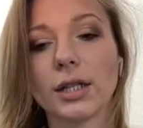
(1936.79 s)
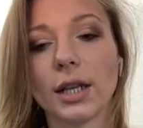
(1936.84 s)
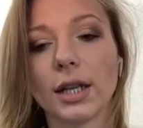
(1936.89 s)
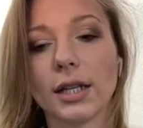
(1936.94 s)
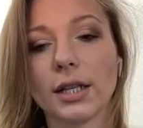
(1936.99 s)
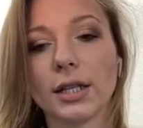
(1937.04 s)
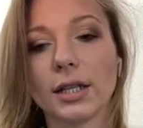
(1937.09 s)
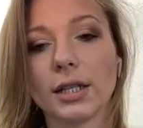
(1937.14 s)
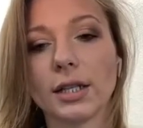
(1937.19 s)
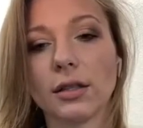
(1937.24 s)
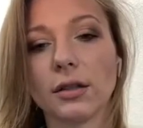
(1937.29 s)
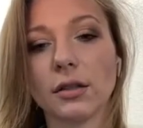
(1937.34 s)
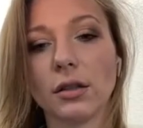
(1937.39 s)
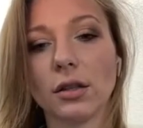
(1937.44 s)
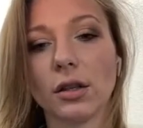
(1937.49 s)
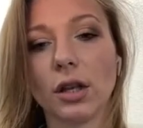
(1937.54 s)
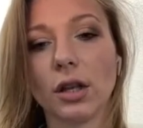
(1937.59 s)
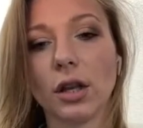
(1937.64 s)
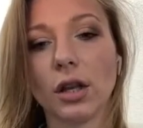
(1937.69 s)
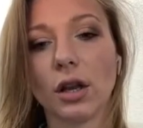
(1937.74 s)
Is,
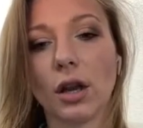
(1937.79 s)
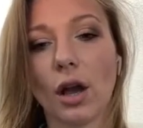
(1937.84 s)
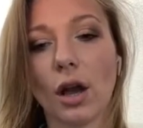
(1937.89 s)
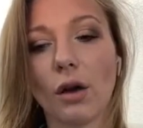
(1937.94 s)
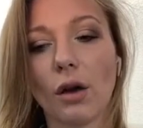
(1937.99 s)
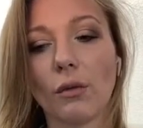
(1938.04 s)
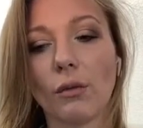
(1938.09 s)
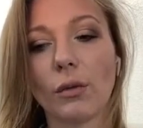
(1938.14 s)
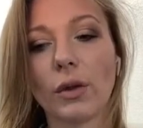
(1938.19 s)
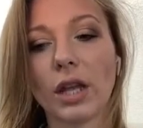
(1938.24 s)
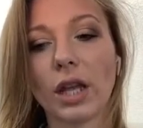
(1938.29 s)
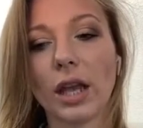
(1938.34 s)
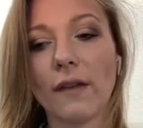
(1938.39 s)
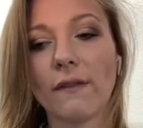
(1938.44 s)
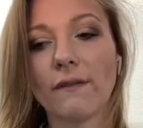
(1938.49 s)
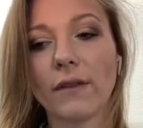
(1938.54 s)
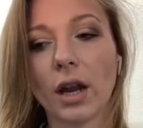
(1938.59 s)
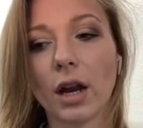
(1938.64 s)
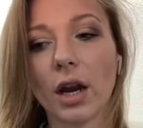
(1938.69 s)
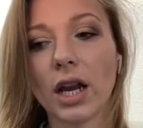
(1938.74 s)
we
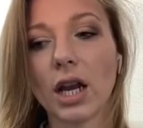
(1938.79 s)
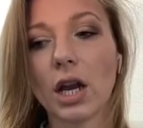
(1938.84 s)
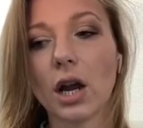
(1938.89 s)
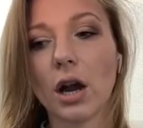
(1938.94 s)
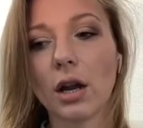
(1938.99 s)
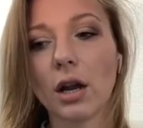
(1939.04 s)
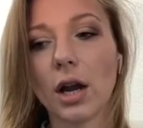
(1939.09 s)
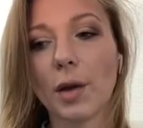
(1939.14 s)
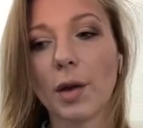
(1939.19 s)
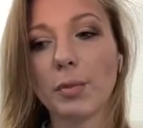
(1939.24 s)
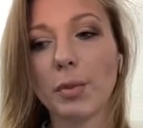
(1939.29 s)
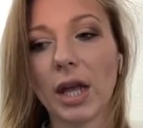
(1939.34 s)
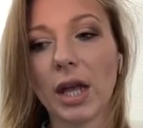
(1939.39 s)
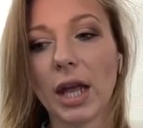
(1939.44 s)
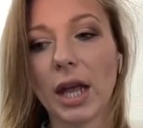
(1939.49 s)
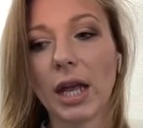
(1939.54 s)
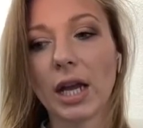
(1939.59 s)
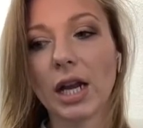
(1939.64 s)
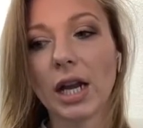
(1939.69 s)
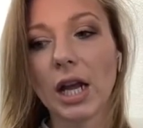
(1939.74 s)
get very caught up
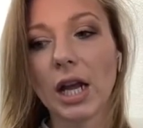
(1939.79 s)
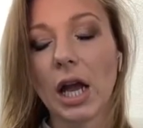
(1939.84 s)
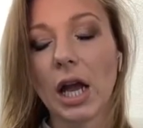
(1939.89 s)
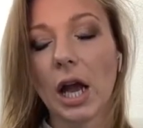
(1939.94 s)
in,